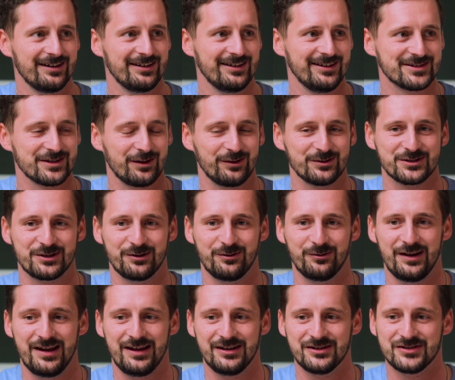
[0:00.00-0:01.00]
He's
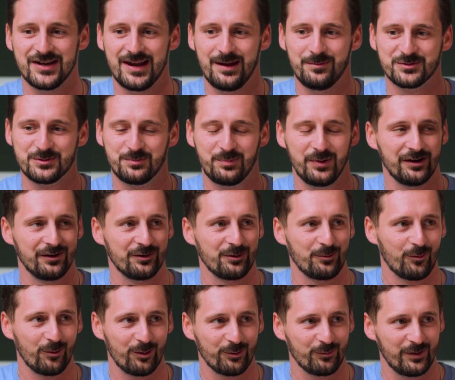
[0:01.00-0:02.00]
also a James Beard
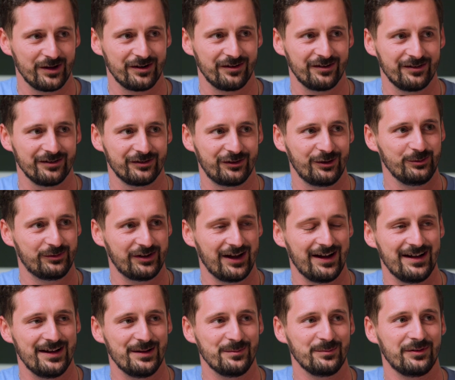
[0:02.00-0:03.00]
Award winner 2
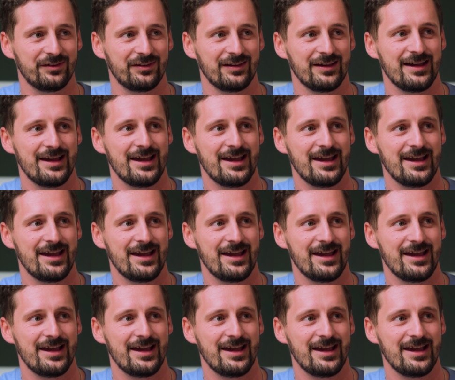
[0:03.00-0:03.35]
times.